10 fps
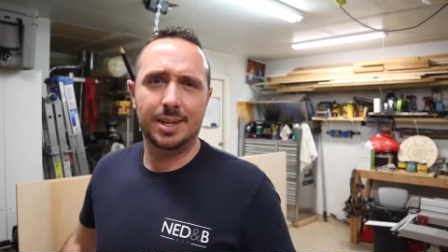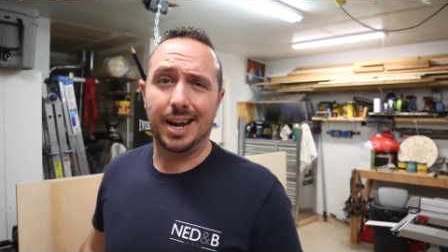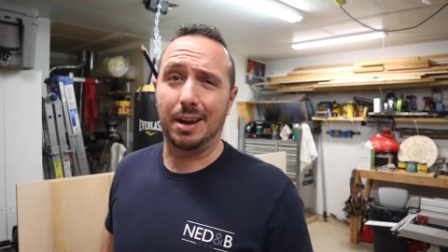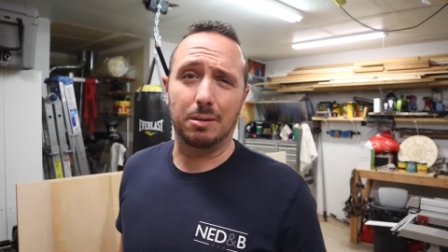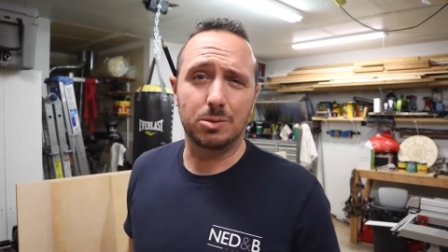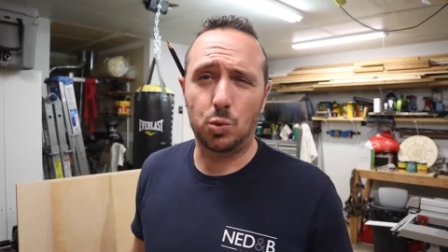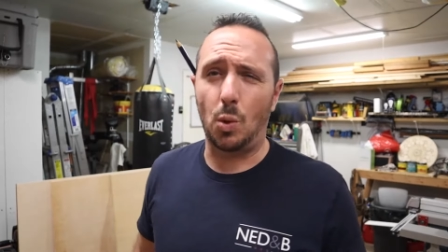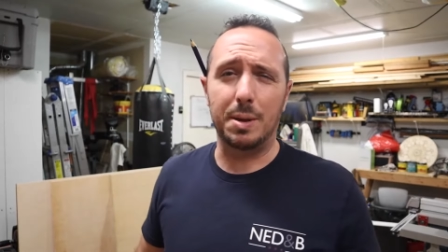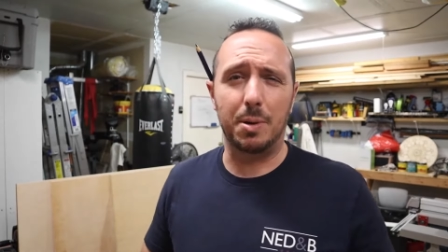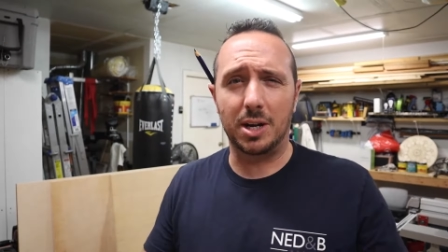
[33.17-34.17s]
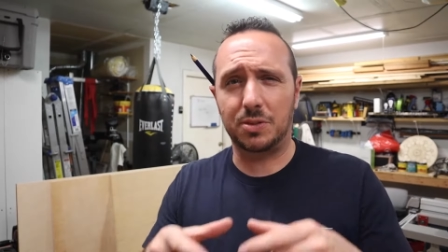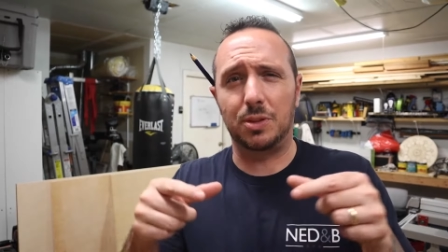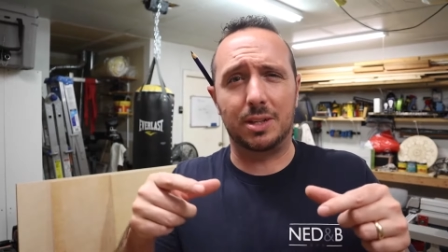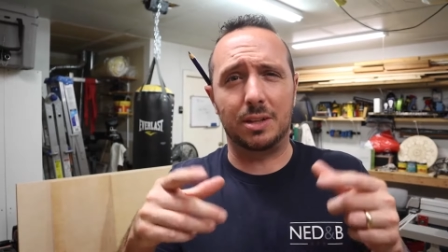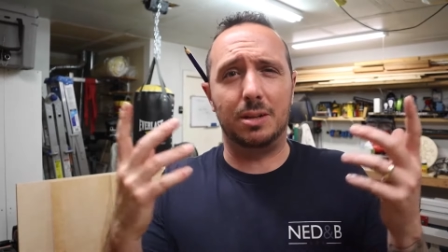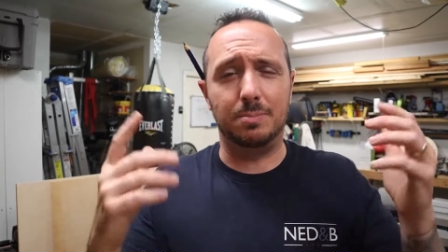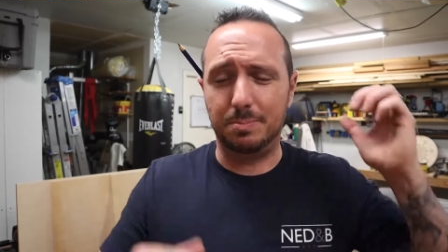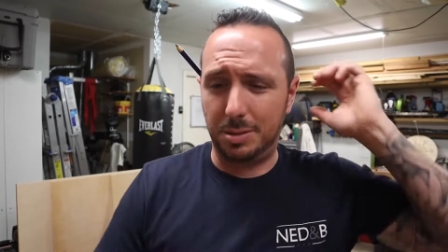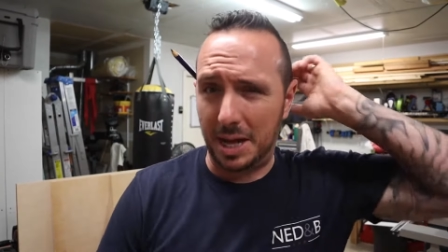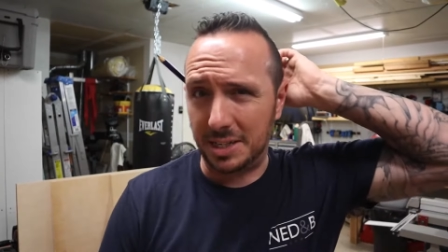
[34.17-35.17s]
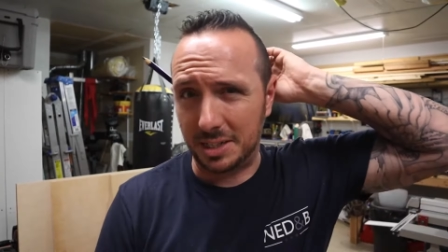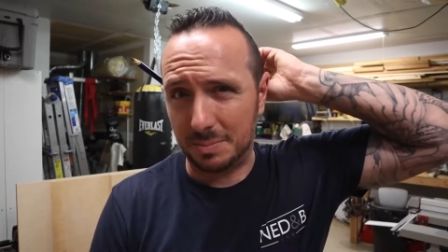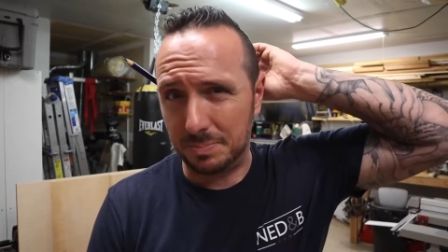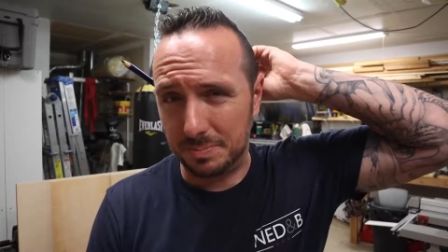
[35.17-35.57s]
I don't know, 20 bucks for like a little plastic,